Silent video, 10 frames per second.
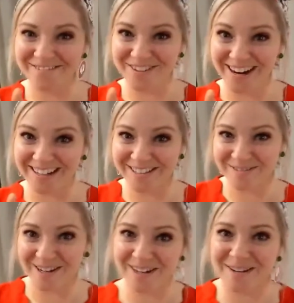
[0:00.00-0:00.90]

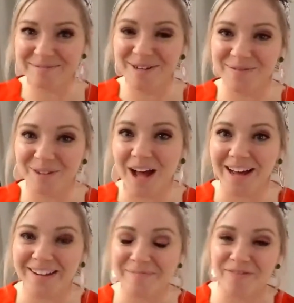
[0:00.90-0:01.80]
friends, welcome to
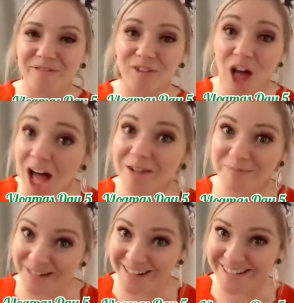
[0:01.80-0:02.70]
vlog
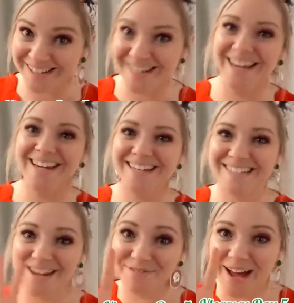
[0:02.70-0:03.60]
Vlogmas
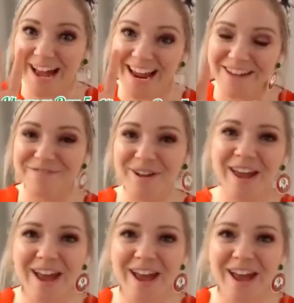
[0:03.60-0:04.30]
Day Five.